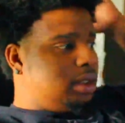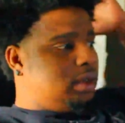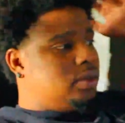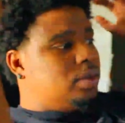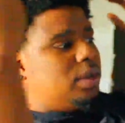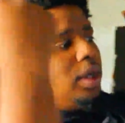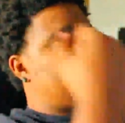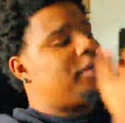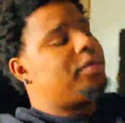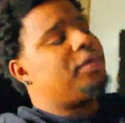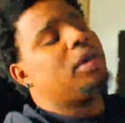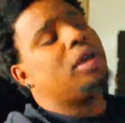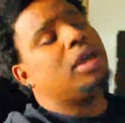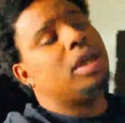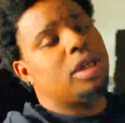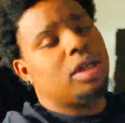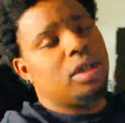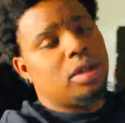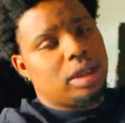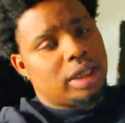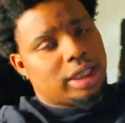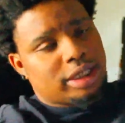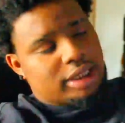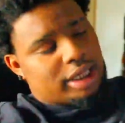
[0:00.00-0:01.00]
What I want to
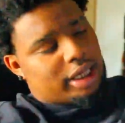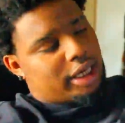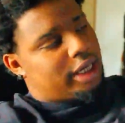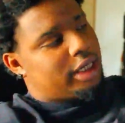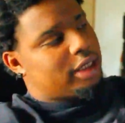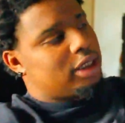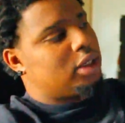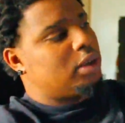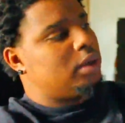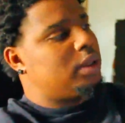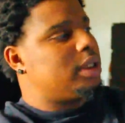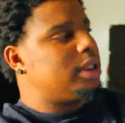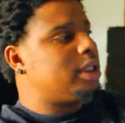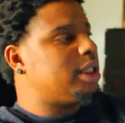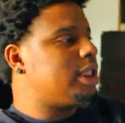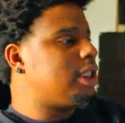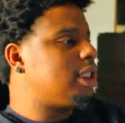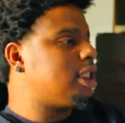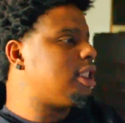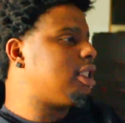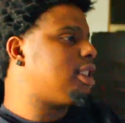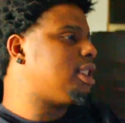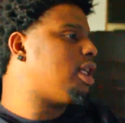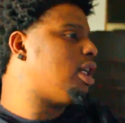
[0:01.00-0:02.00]
do, let's get into it.
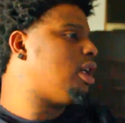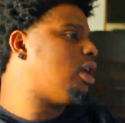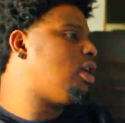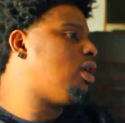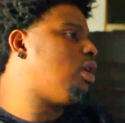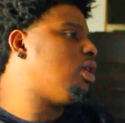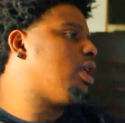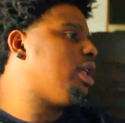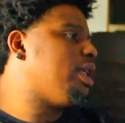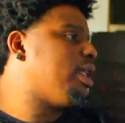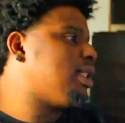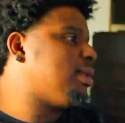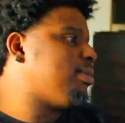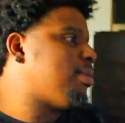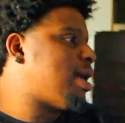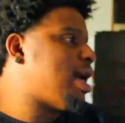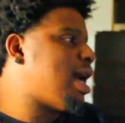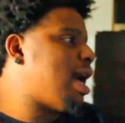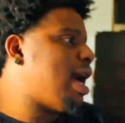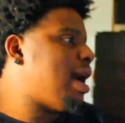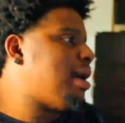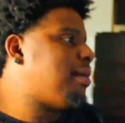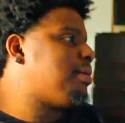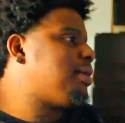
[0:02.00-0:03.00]
This song is
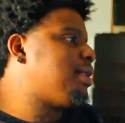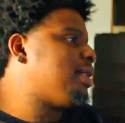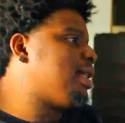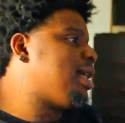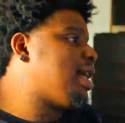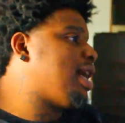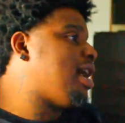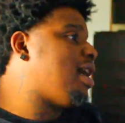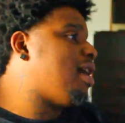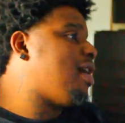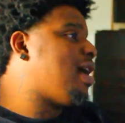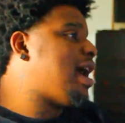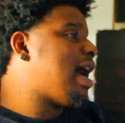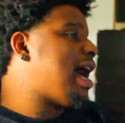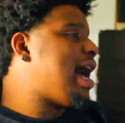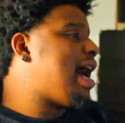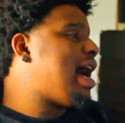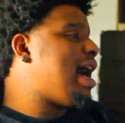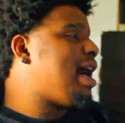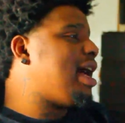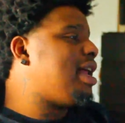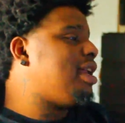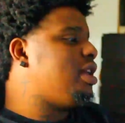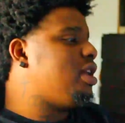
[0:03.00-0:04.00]
by Hobson called
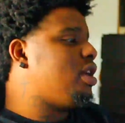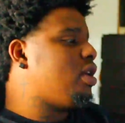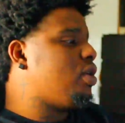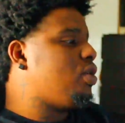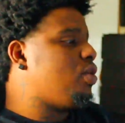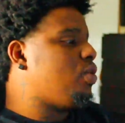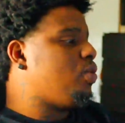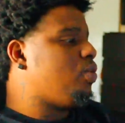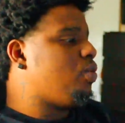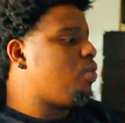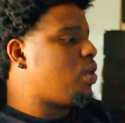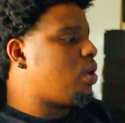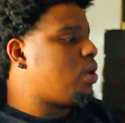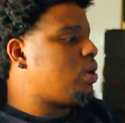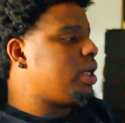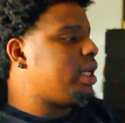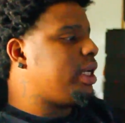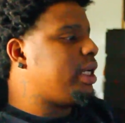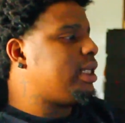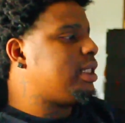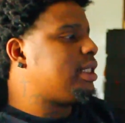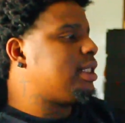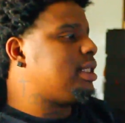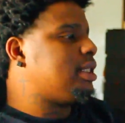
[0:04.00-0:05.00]
I Don't Want
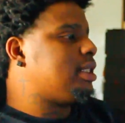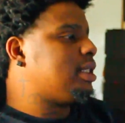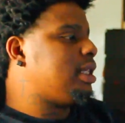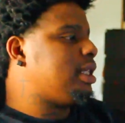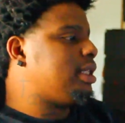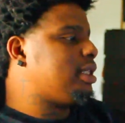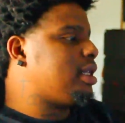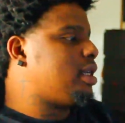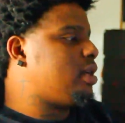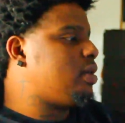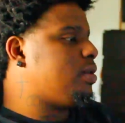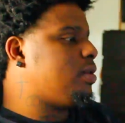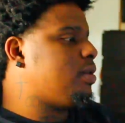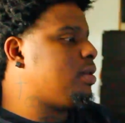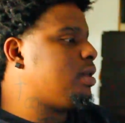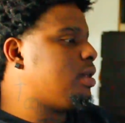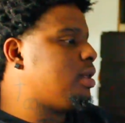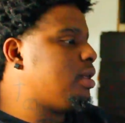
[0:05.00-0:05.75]
It. Let's go.